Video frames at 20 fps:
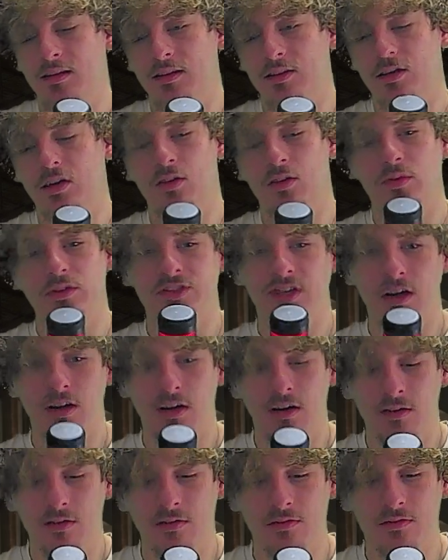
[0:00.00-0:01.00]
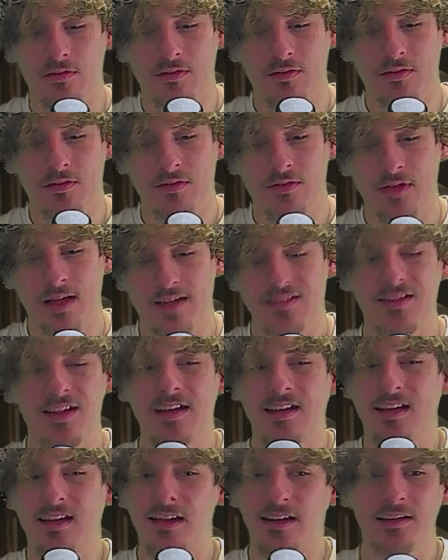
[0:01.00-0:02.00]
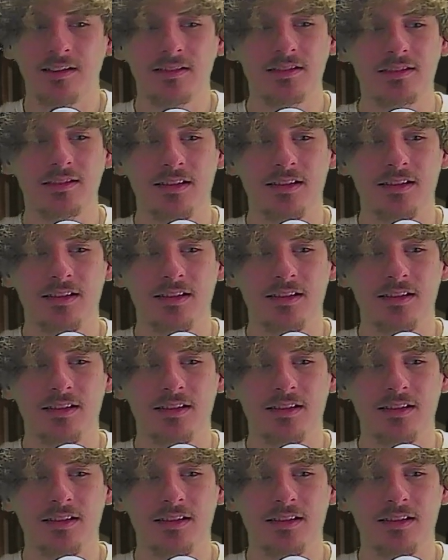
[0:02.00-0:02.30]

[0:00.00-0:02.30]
you go to reserve that's like a